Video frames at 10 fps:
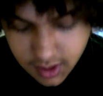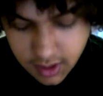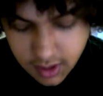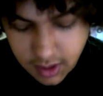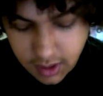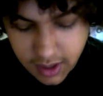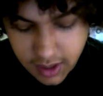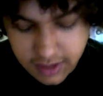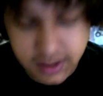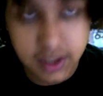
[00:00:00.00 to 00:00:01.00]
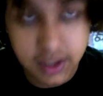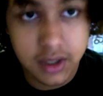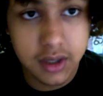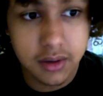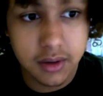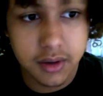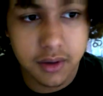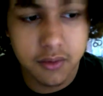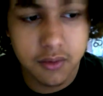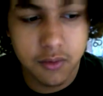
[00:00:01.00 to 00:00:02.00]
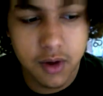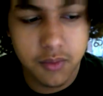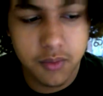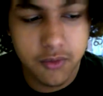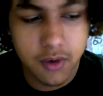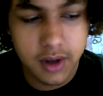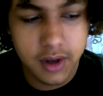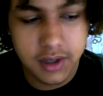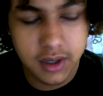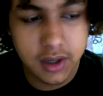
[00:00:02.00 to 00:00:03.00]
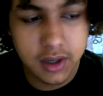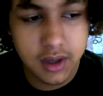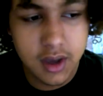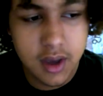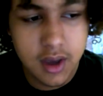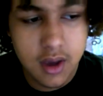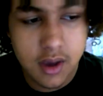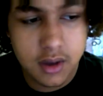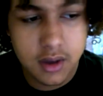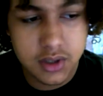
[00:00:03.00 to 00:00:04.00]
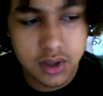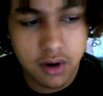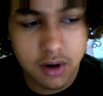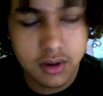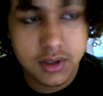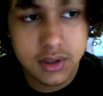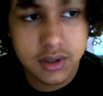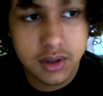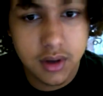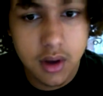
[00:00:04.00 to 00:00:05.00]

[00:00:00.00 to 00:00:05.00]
in Antigone, like right before Antigone starts,